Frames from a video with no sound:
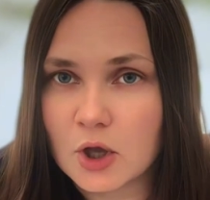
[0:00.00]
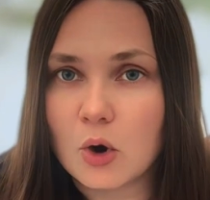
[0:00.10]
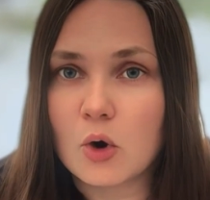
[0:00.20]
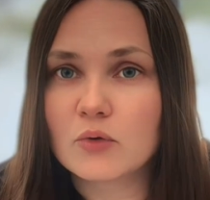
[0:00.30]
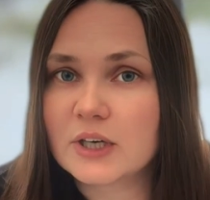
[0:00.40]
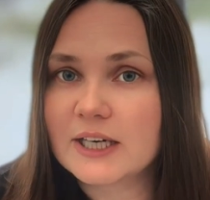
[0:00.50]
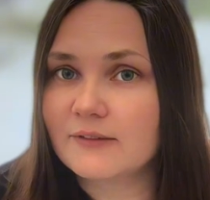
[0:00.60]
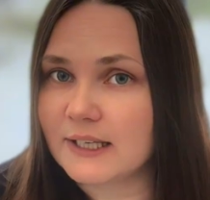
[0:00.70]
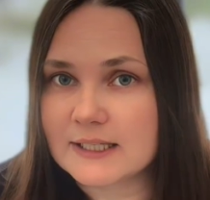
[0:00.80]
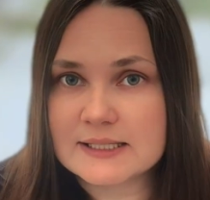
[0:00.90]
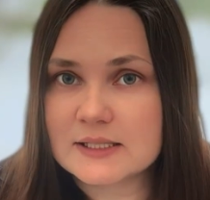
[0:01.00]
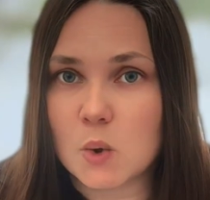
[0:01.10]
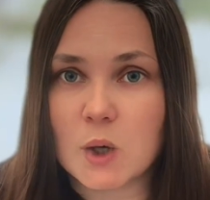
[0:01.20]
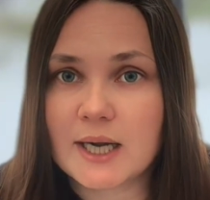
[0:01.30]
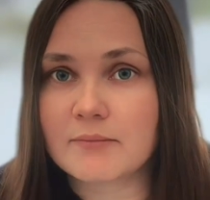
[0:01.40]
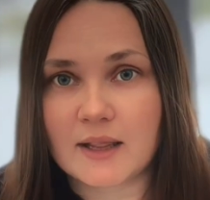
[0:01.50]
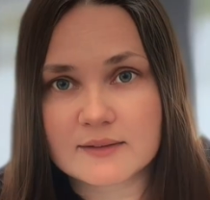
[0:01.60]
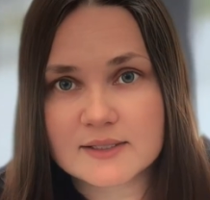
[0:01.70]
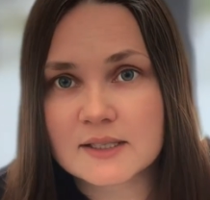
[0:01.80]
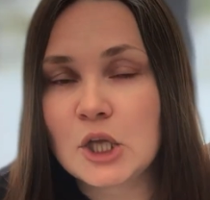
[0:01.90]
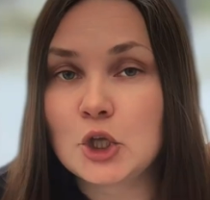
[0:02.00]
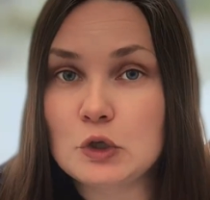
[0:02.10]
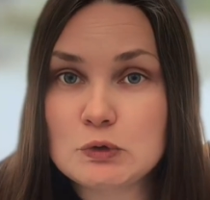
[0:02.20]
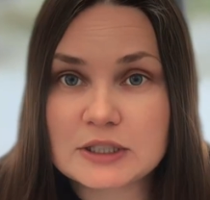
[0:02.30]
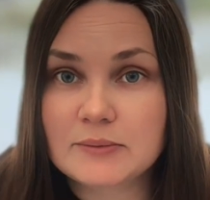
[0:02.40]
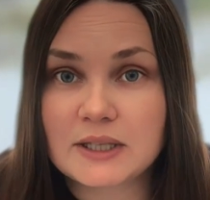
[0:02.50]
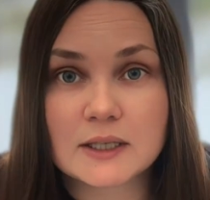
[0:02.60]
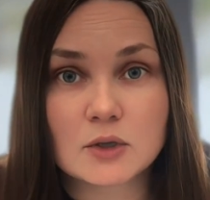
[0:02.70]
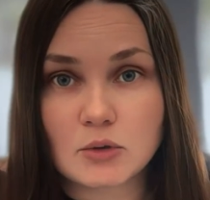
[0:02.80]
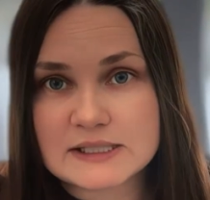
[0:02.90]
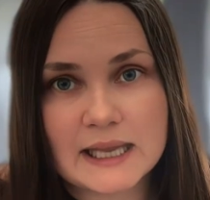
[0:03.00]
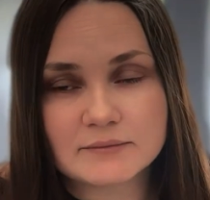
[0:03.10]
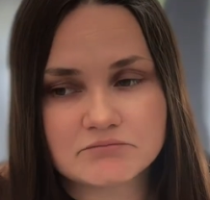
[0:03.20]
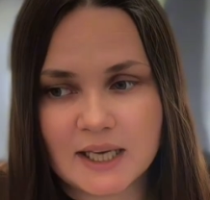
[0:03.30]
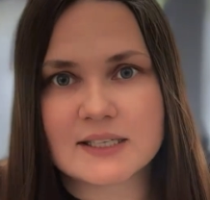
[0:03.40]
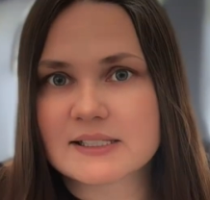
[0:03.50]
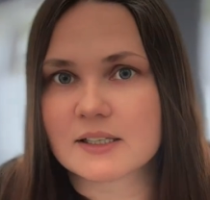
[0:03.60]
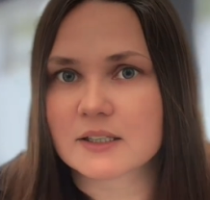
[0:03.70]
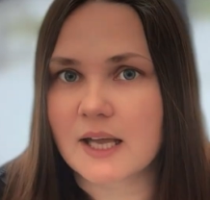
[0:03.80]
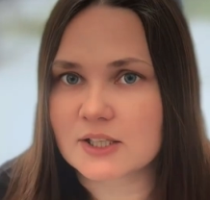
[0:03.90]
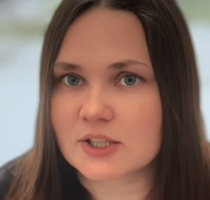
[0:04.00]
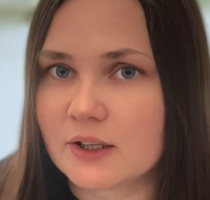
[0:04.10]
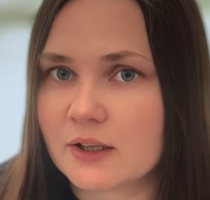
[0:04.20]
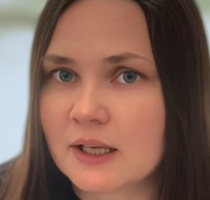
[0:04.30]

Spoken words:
over weeks or months, usually bigger goals than any single action.